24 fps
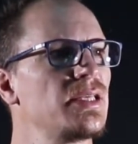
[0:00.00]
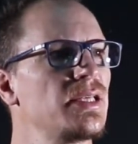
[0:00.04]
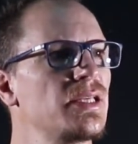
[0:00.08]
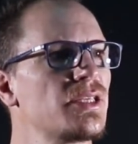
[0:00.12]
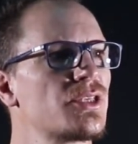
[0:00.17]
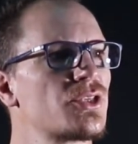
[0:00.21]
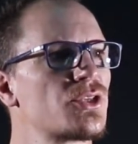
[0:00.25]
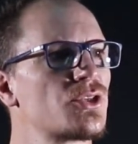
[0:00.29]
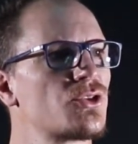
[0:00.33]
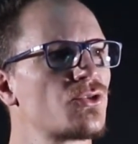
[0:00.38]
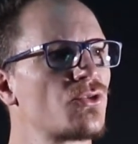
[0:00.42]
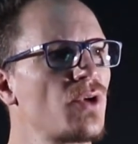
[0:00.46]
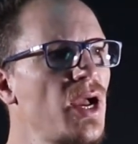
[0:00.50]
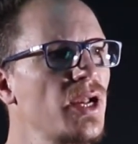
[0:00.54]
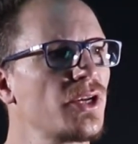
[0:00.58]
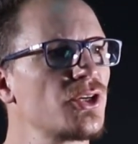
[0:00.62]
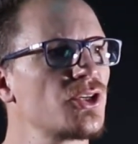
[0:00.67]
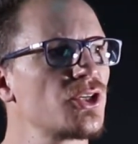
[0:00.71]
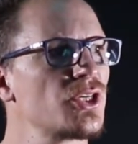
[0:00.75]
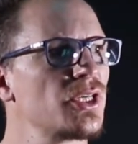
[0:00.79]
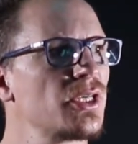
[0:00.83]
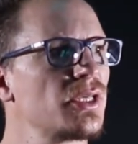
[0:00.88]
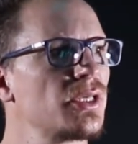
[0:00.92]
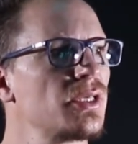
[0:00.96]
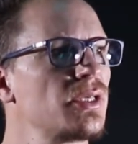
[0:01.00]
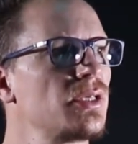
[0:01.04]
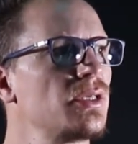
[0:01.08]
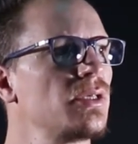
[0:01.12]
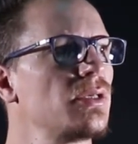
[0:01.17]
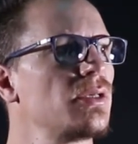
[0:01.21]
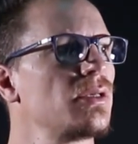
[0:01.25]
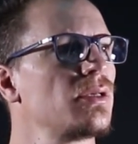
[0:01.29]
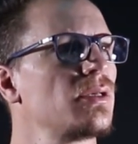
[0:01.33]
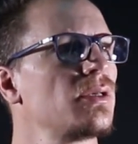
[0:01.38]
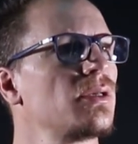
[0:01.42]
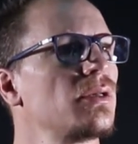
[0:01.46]
instruction
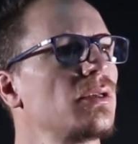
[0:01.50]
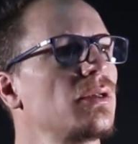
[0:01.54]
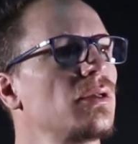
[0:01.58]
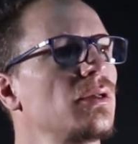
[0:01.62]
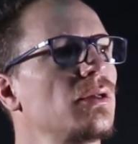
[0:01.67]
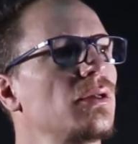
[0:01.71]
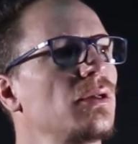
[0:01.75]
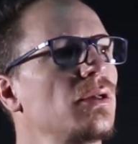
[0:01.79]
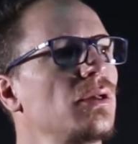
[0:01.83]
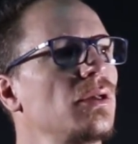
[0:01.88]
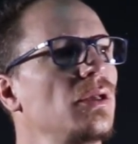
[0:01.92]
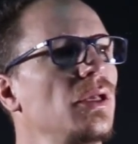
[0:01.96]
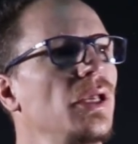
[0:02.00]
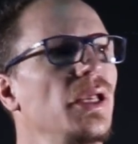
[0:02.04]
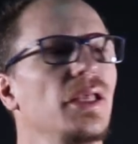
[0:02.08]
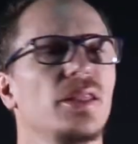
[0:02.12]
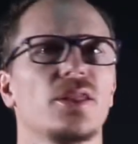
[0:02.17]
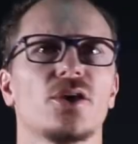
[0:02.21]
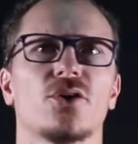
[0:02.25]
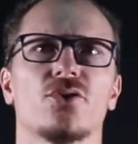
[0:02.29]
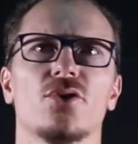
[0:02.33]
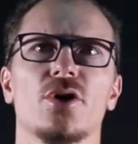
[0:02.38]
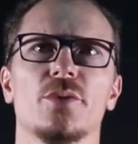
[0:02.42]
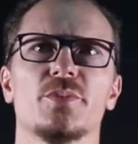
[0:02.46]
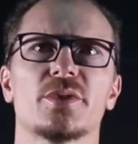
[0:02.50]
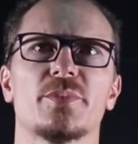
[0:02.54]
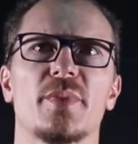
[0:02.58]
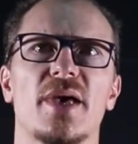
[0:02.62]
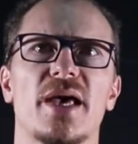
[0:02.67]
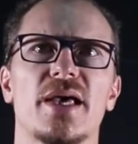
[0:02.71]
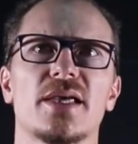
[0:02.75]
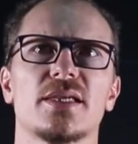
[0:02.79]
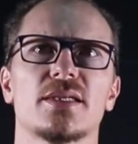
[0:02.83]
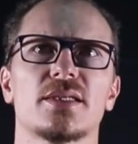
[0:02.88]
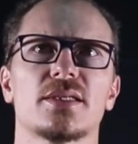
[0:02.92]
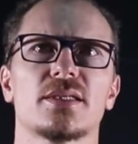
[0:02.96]
in the group
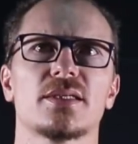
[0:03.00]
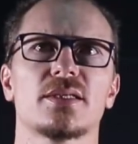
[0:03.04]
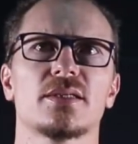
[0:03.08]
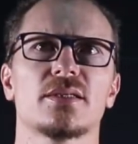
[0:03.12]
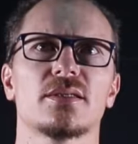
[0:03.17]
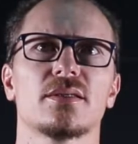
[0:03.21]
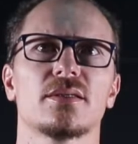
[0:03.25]
space,